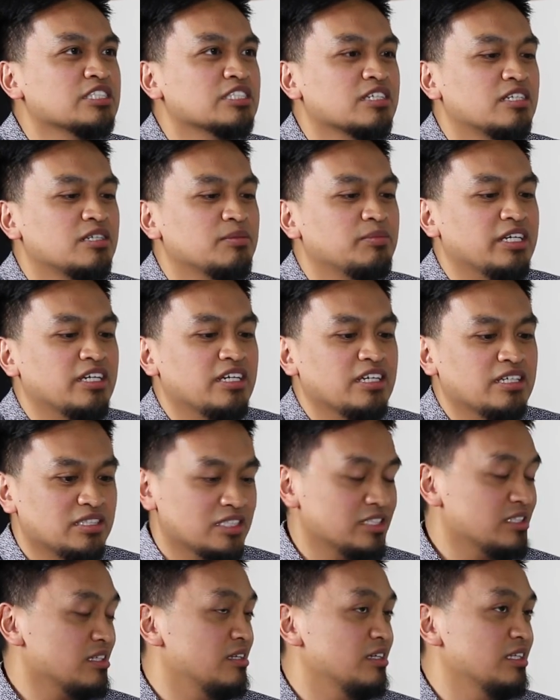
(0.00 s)
mm-hmm. is going to be,
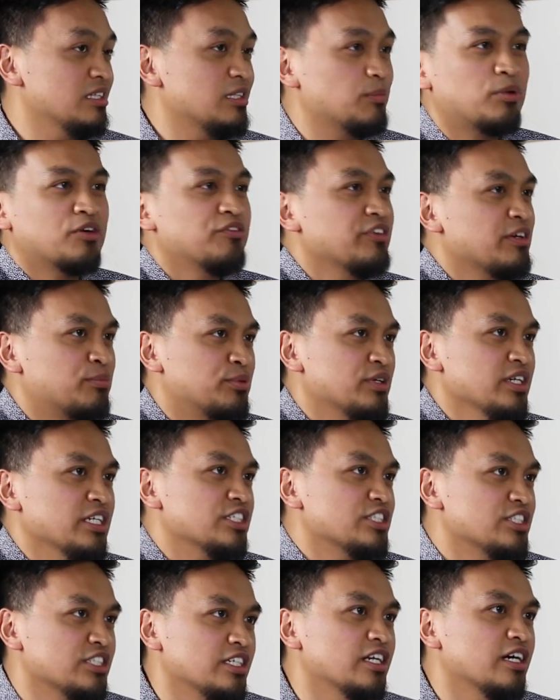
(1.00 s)
it's the perfect
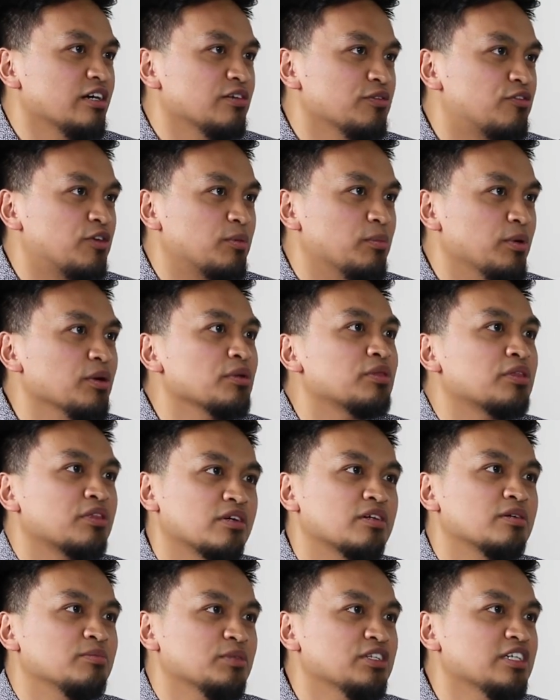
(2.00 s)
bridge, you know, for yeah.
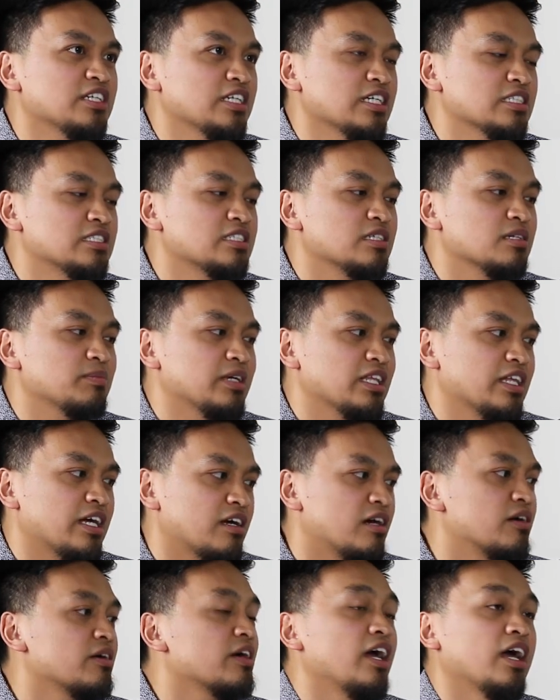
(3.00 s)
both communities to be
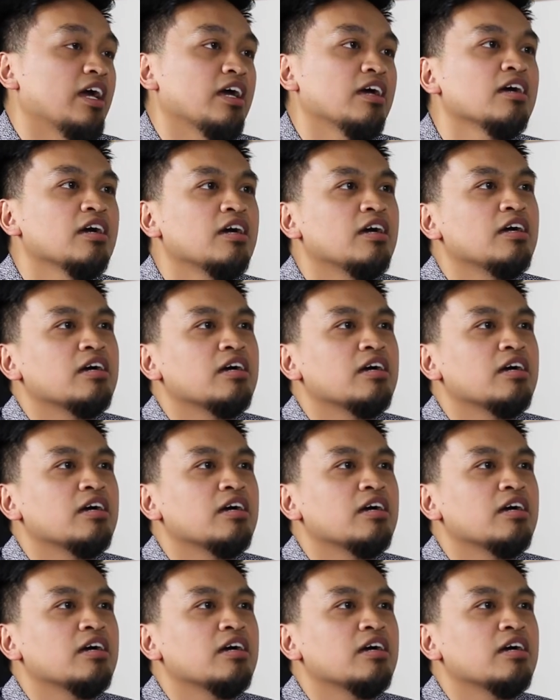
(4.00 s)
like, okay,